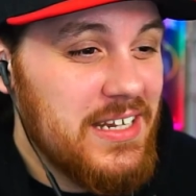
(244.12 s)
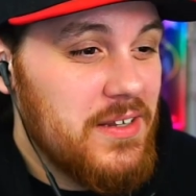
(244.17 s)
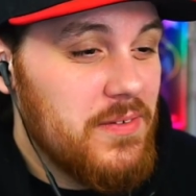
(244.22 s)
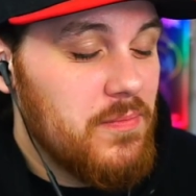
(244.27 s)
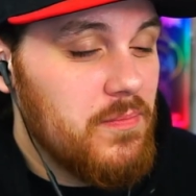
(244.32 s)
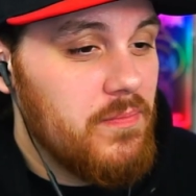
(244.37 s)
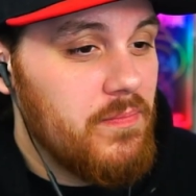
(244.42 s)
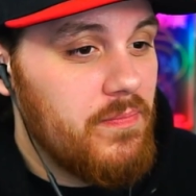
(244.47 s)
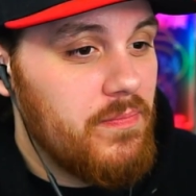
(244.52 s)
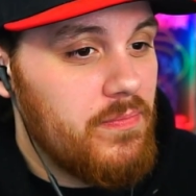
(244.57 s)

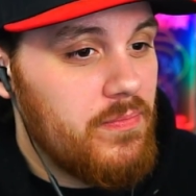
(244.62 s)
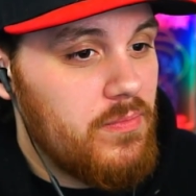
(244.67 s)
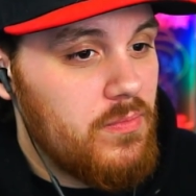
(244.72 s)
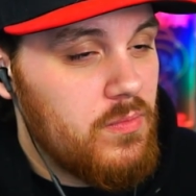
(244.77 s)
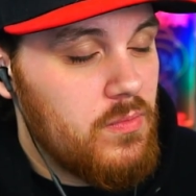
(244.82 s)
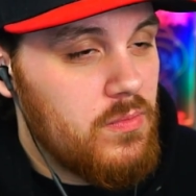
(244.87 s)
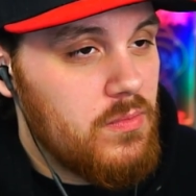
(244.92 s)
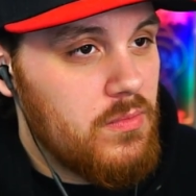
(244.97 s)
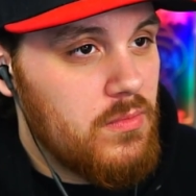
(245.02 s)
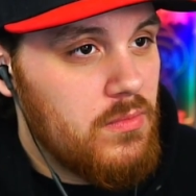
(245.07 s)

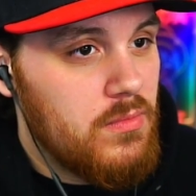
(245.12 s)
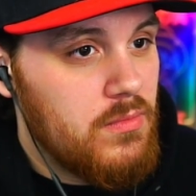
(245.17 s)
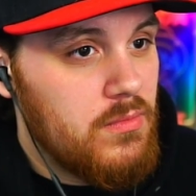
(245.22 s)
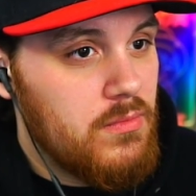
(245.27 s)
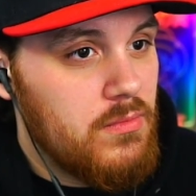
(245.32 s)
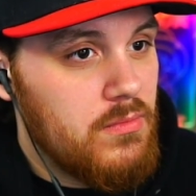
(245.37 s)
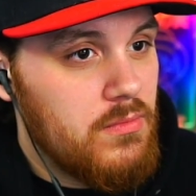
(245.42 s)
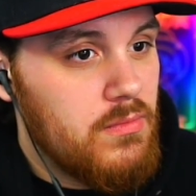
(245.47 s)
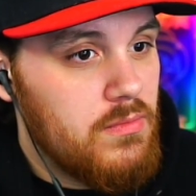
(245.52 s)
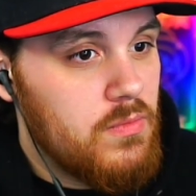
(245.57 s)

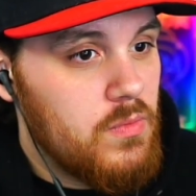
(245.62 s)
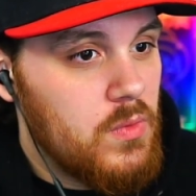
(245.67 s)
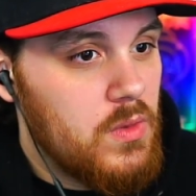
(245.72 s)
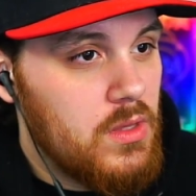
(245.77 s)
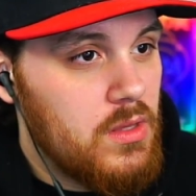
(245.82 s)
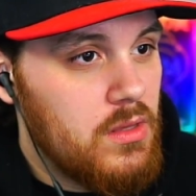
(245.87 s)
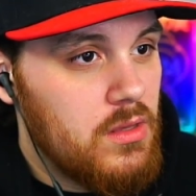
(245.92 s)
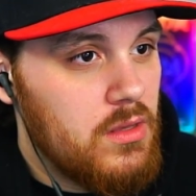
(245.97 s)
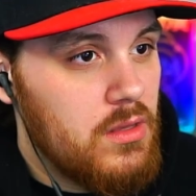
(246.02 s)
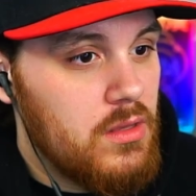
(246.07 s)

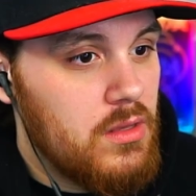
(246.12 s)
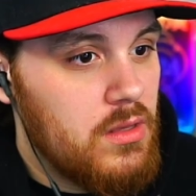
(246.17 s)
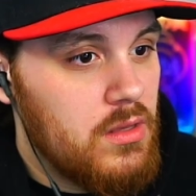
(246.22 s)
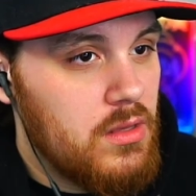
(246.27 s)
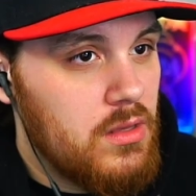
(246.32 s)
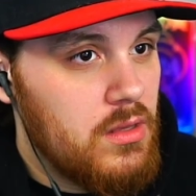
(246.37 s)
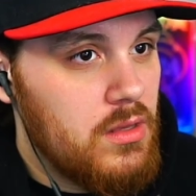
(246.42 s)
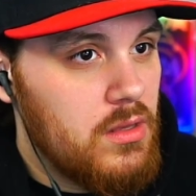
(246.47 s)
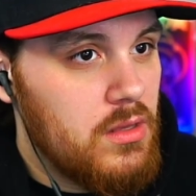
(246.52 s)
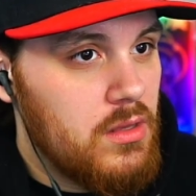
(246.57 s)

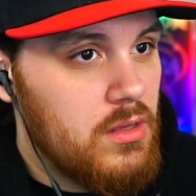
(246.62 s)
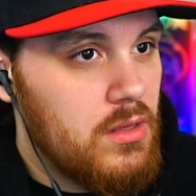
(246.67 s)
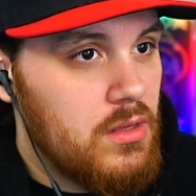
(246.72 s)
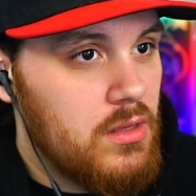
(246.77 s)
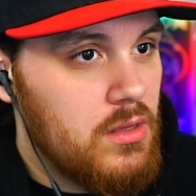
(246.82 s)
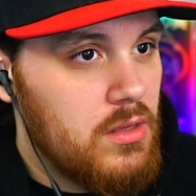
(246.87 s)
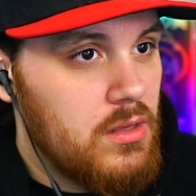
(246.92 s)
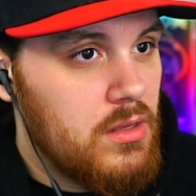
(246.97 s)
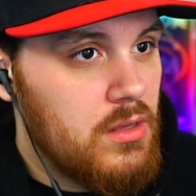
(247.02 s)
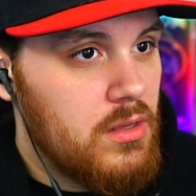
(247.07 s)

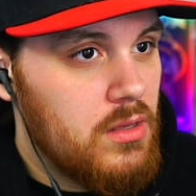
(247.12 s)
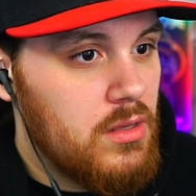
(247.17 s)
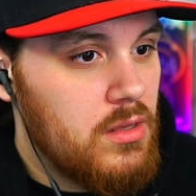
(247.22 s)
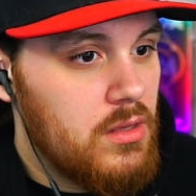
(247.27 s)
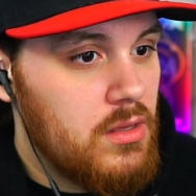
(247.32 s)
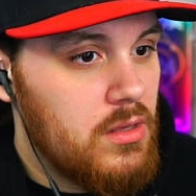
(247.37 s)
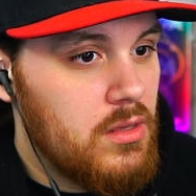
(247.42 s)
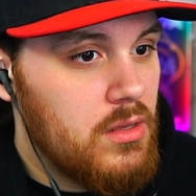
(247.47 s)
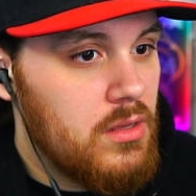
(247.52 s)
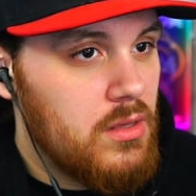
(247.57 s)

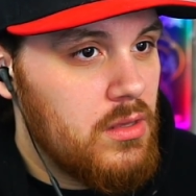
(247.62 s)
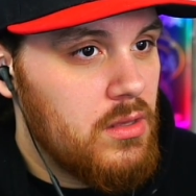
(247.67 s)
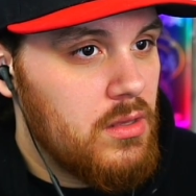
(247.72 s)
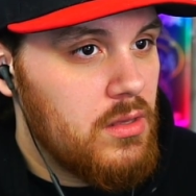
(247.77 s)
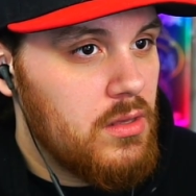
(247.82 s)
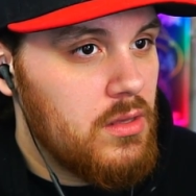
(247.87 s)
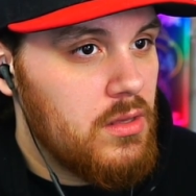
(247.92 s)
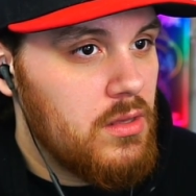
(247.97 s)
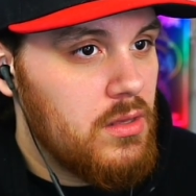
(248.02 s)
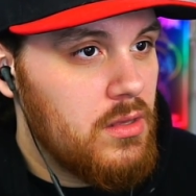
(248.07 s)

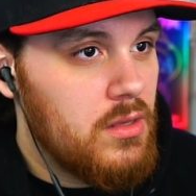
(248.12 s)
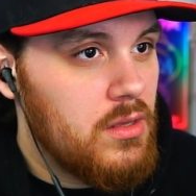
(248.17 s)
[no speech]